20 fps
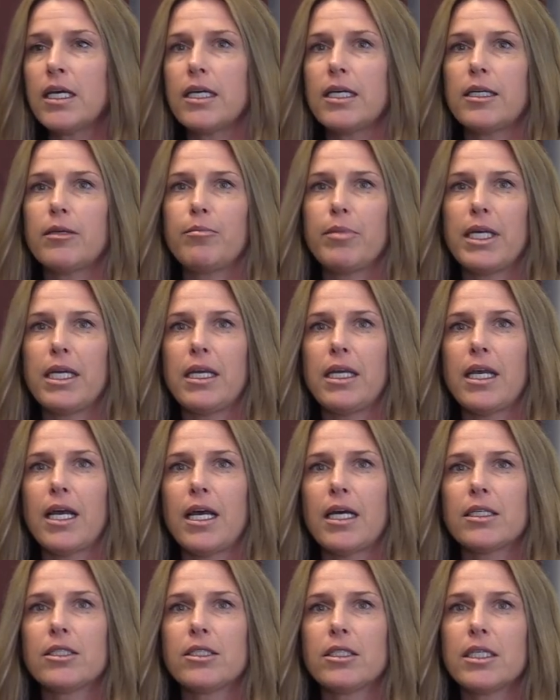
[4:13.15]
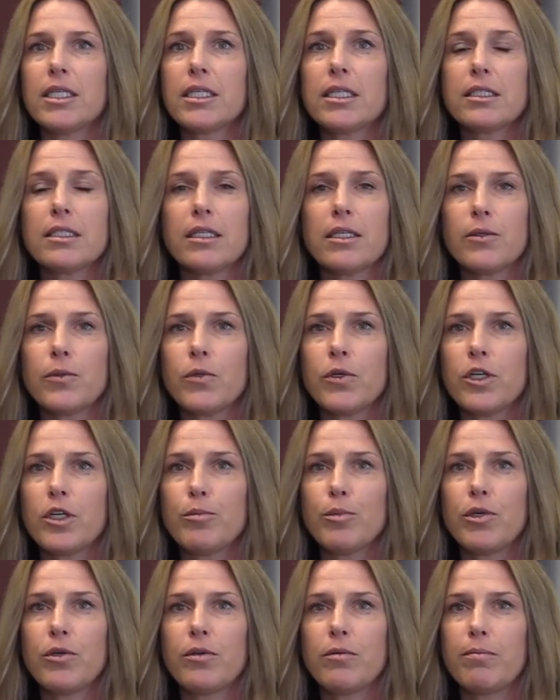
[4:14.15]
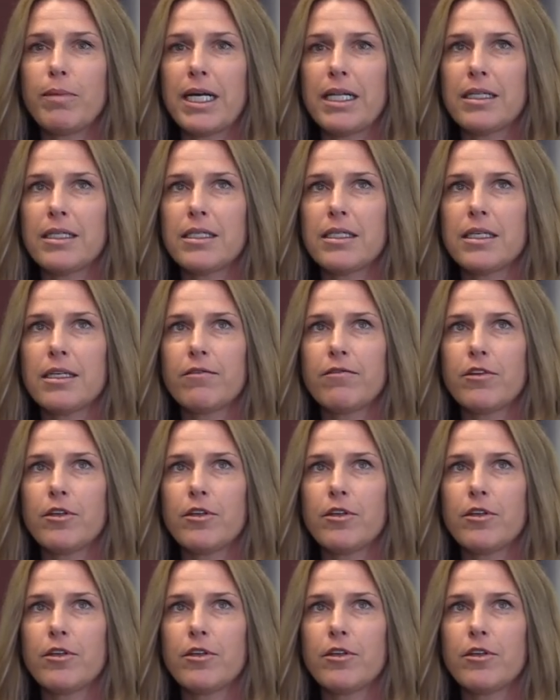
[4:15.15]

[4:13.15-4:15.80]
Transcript: in pediatrics, and hormone balancing